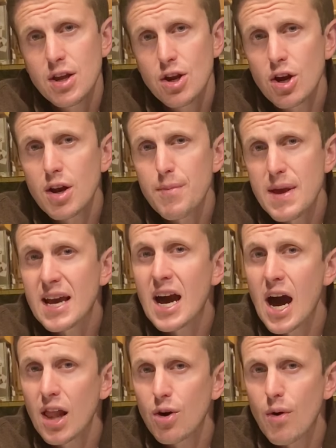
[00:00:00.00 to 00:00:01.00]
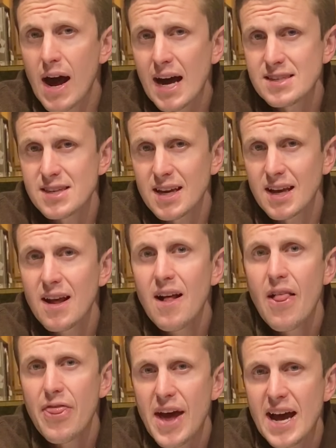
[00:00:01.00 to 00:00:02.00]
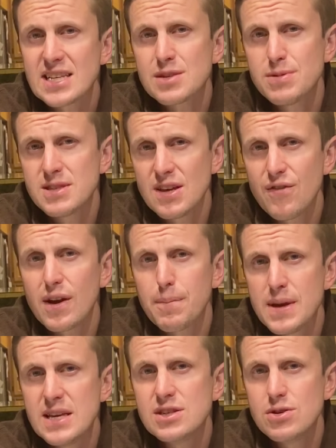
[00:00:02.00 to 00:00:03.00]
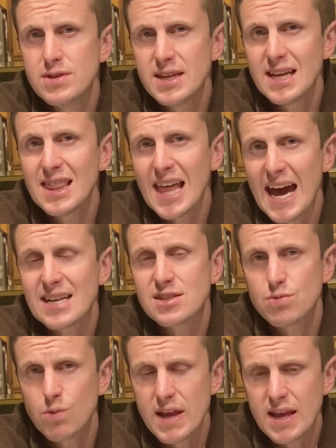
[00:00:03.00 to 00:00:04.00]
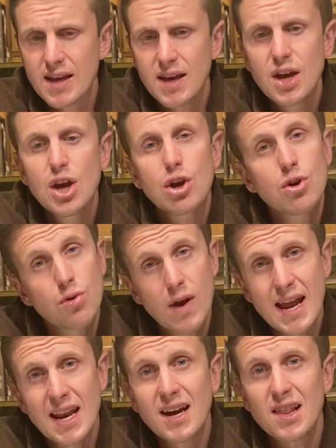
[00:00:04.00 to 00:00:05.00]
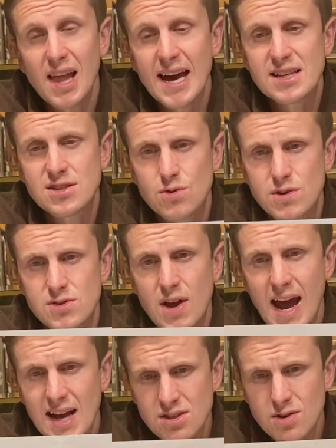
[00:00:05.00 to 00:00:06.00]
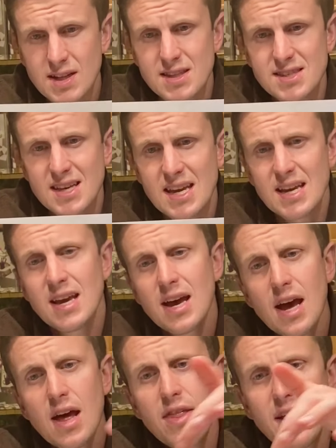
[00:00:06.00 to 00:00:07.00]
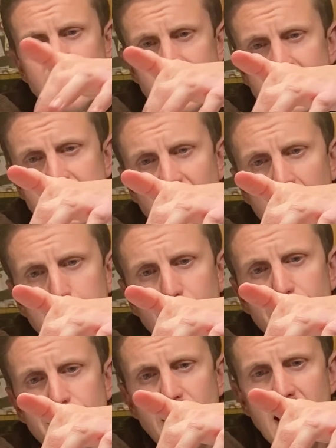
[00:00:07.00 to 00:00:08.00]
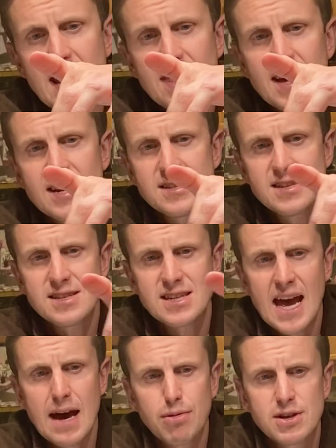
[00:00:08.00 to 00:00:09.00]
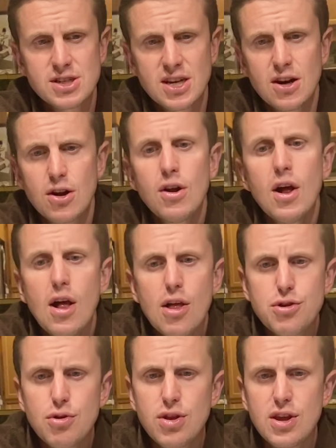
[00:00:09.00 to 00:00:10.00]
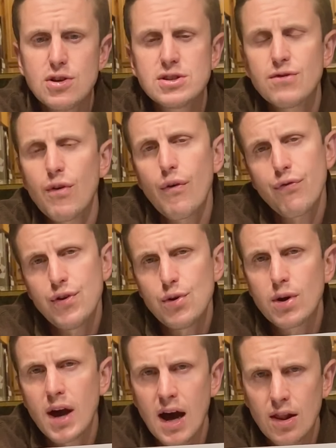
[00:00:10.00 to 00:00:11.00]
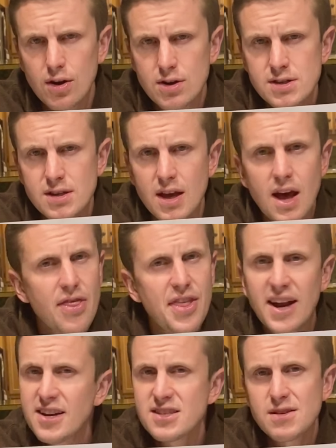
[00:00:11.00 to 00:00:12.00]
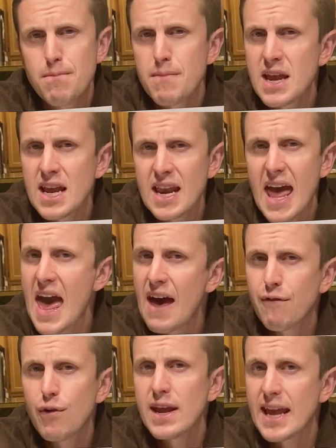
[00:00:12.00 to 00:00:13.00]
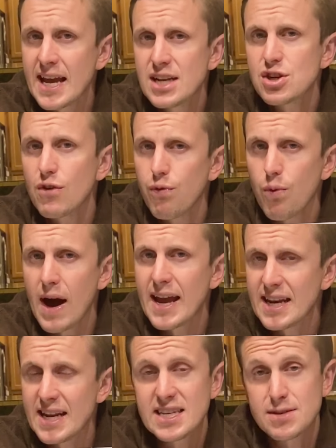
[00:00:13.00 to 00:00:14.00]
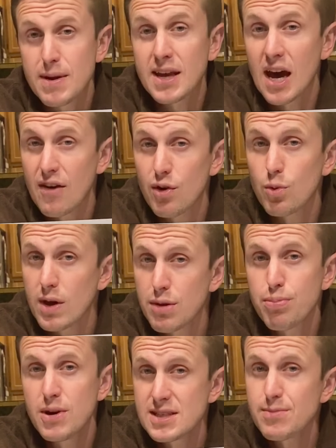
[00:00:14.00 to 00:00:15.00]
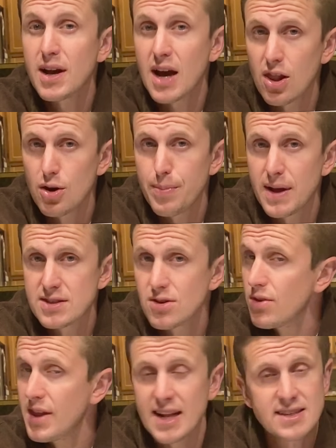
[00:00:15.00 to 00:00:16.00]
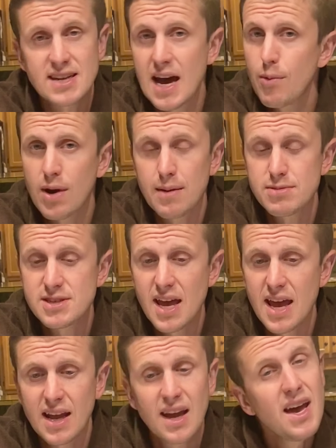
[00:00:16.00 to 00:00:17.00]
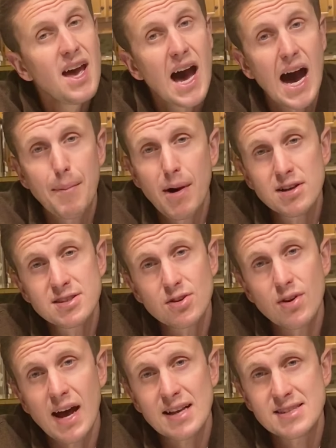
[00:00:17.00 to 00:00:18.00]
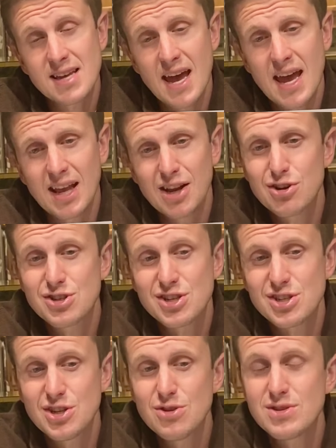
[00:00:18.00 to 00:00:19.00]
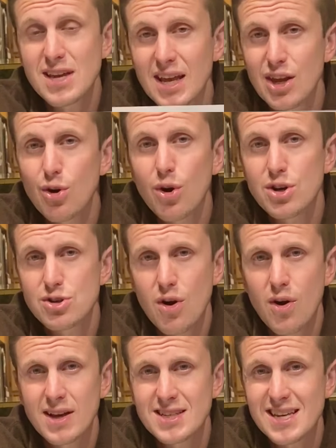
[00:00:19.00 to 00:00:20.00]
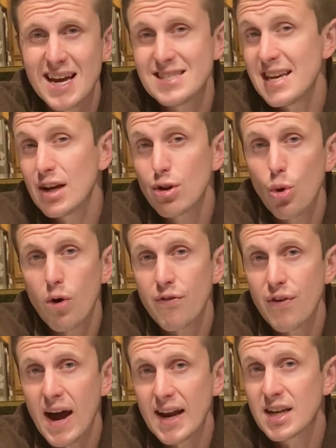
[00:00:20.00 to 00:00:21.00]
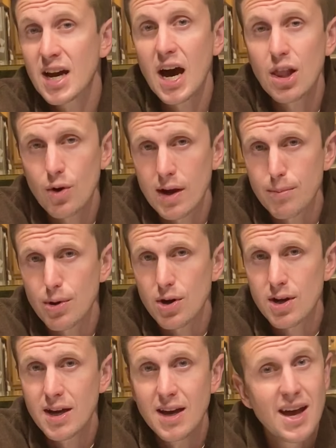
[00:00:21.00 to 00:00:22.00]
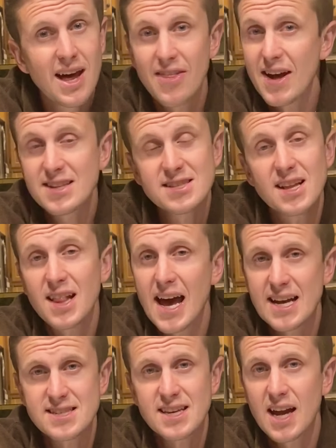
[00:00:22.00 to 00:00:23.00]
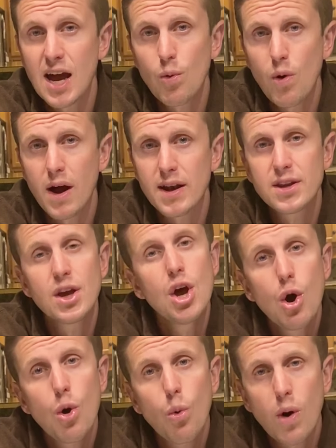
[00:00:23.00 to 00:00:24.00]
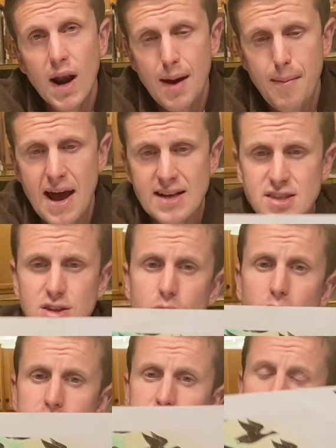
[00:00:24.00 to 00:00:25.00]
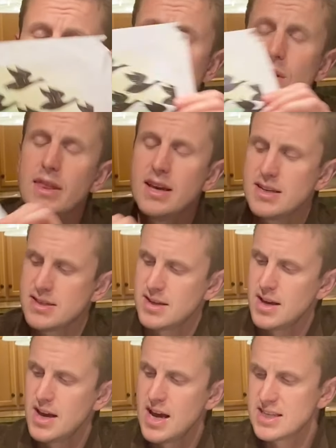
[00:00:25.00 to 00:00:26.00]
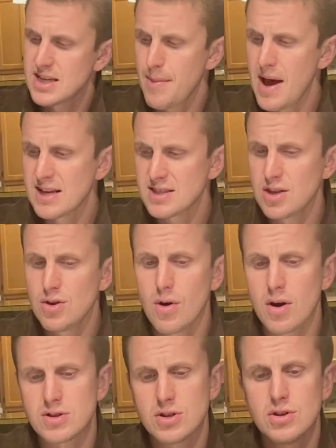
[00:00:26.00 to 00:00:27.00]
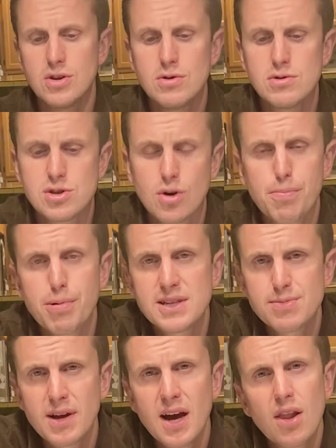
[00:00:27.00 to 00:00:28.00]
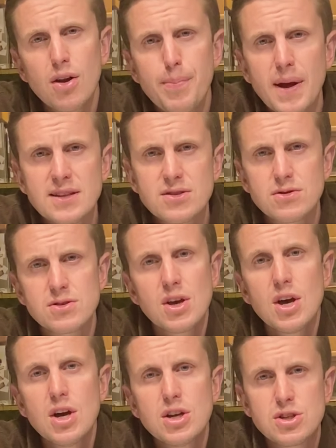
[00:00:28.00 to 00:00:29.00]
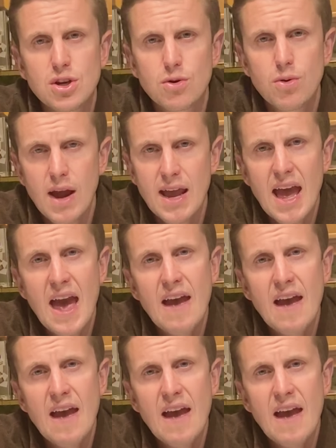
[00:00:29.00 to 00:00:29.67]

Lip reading: you're going to be colorizing that specific piece you did last week, creating a light source. So as you can see, there's a type of fade that is established here through the use of a few colors. That doesn't mean every inch of white needs to be covered with Prismacolor pencil. That's not what I'm saying. I'm also not saying you're just using your drawings as a glorified coloring book. That's the last thing I want. What I'm asking you all to do in this is I'm asking you all to use your Prismacolor pencils to create